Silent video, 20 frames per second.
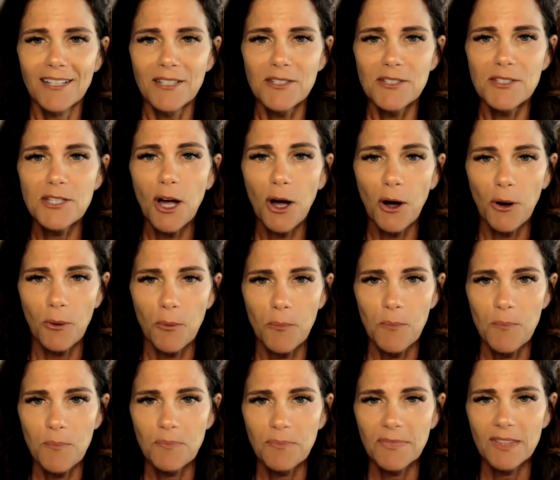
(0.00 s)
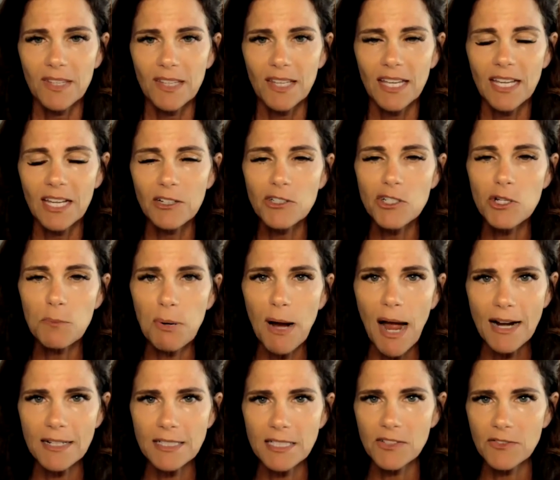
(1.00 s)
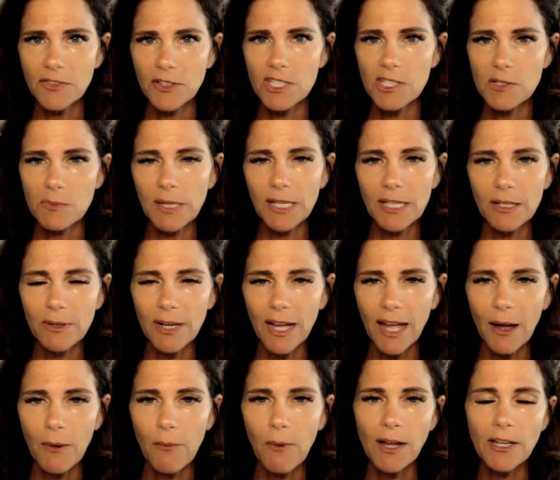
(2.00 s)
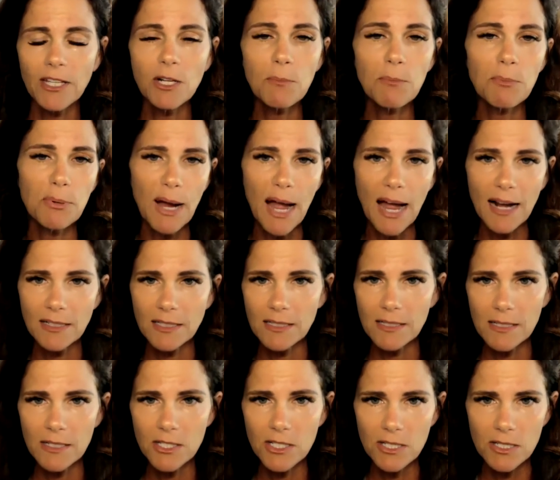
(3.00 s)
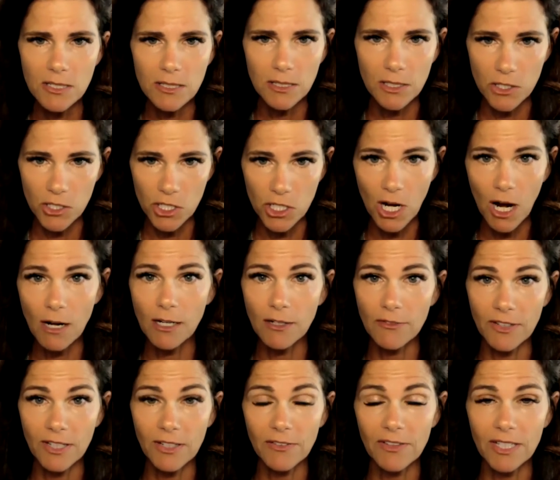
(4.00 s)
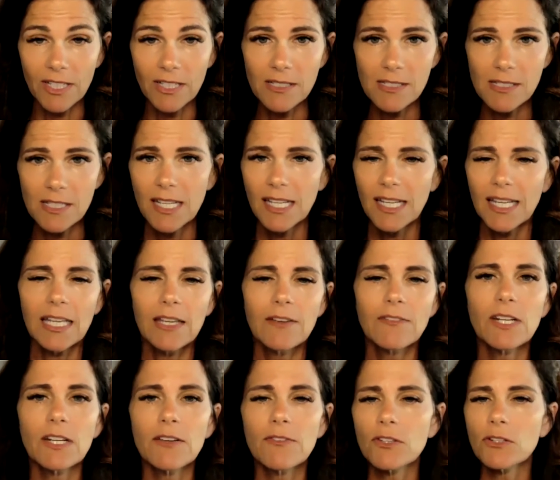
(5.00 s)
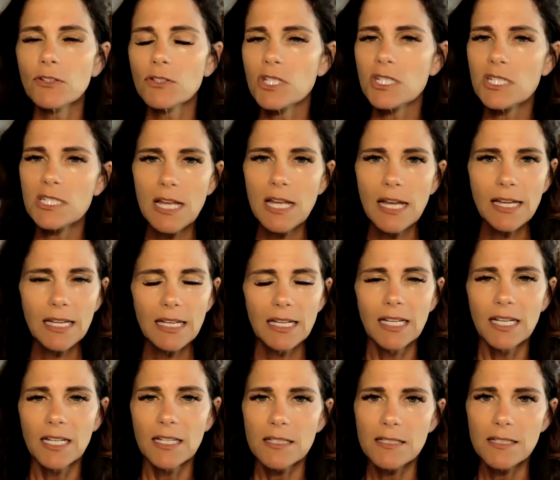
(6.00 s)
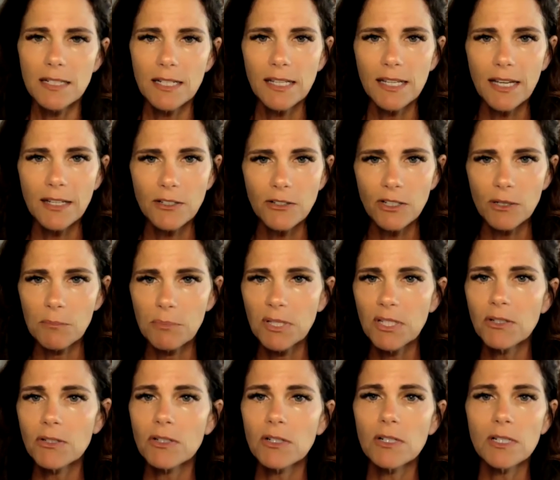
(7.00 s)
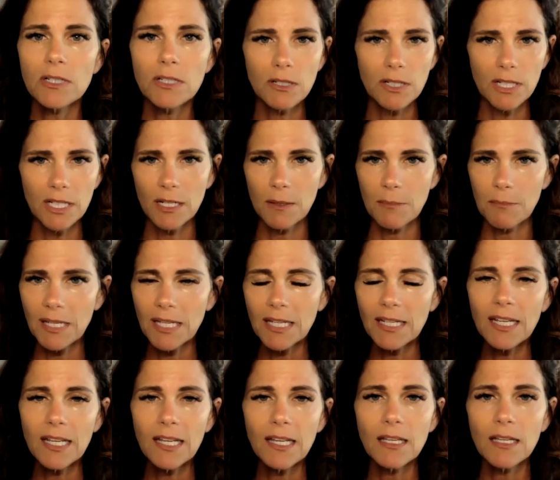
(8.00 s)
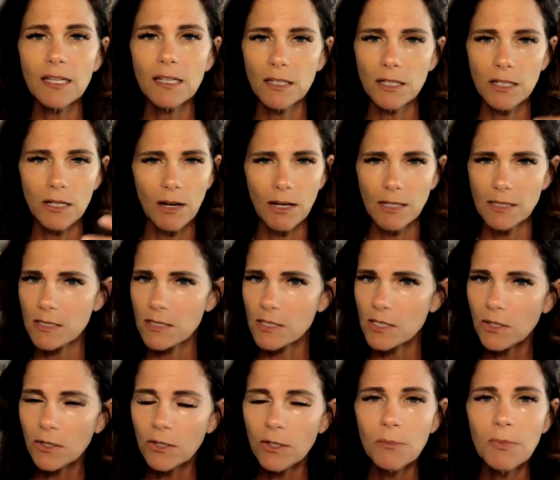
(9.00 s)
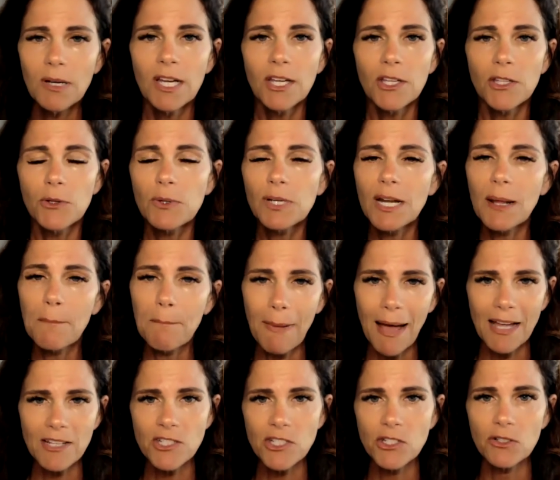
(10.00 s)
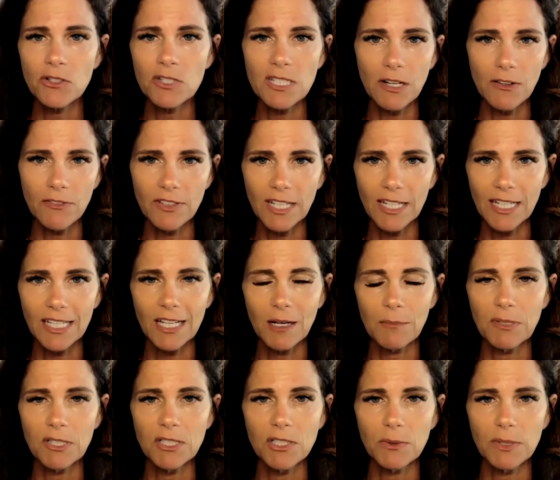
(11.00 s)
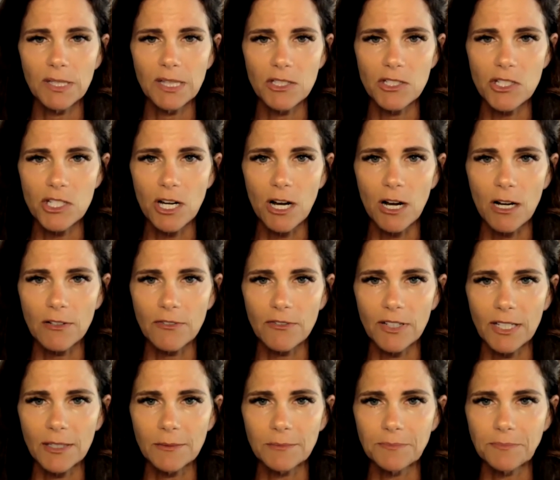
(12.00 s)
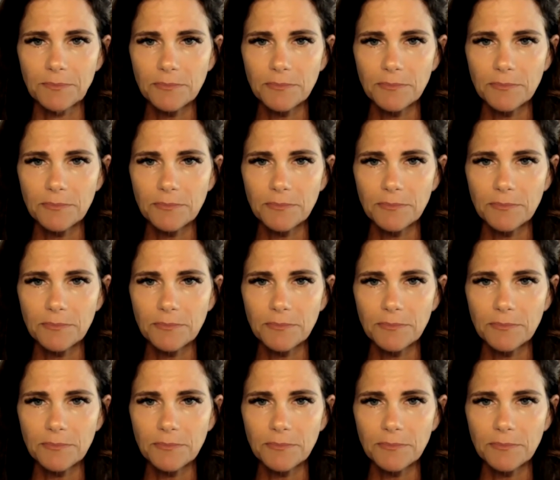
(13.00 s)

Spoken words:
So here's your practice for this week, okay? I want you to practice the geography of this. Even if you're just like sitting at your computer and you're in a meeting, on Zoom, you can imagine yourself getting up and doing the geography.